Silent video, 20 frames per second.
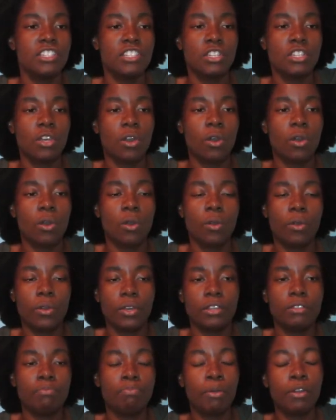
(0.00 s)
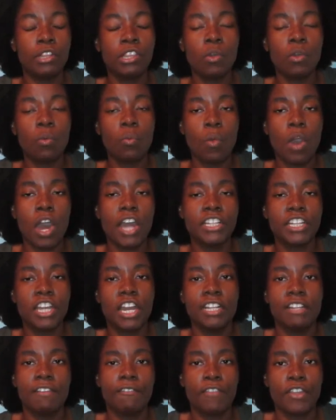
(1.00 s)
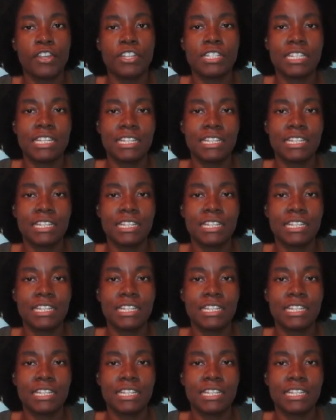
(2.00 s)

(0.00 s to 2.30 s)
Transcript: So put the water on it first.